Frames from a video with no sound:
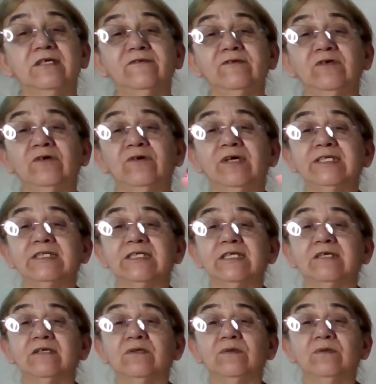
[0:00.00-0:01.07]
No
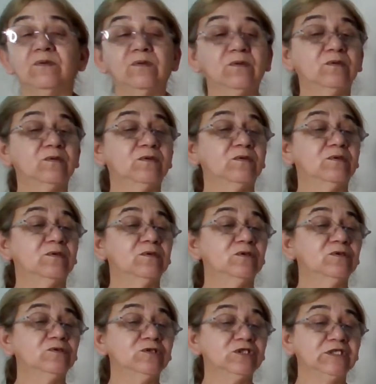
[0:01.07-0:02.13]
idea
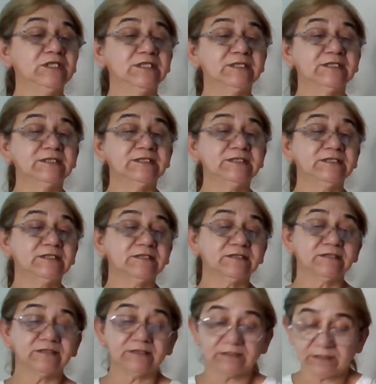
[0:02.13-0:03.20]
who she is.